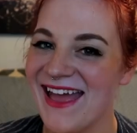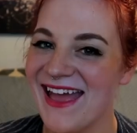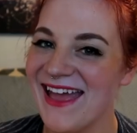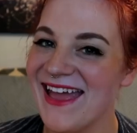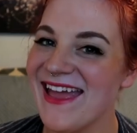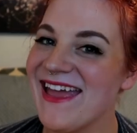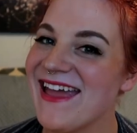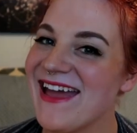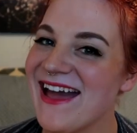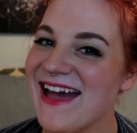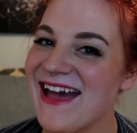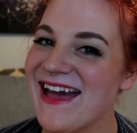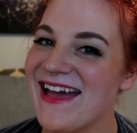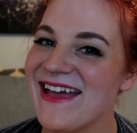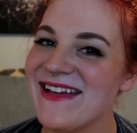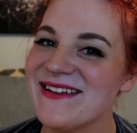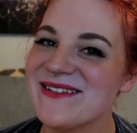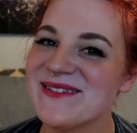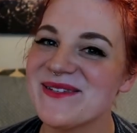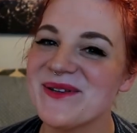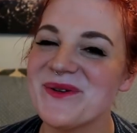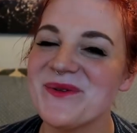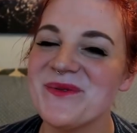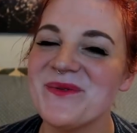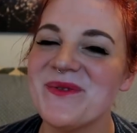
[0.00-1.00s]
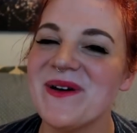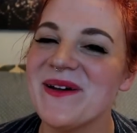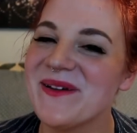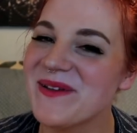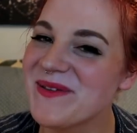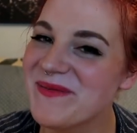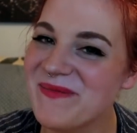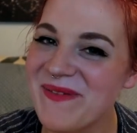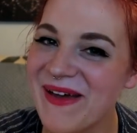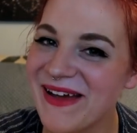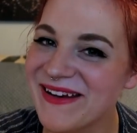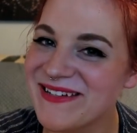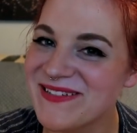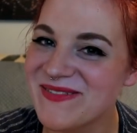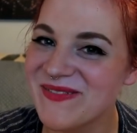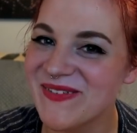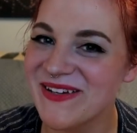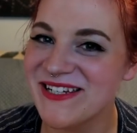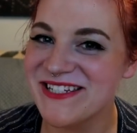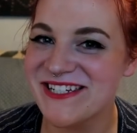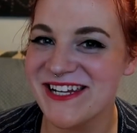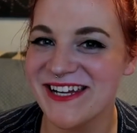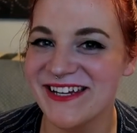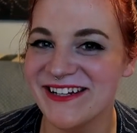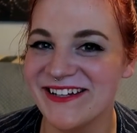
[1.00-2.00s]
Hey guys, welcome back to
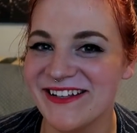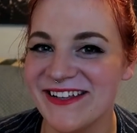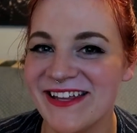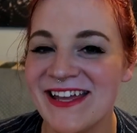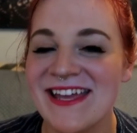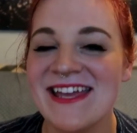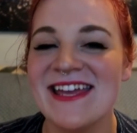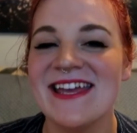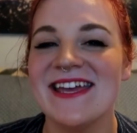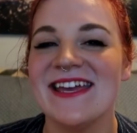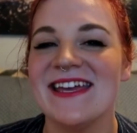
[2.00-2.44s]
my channel.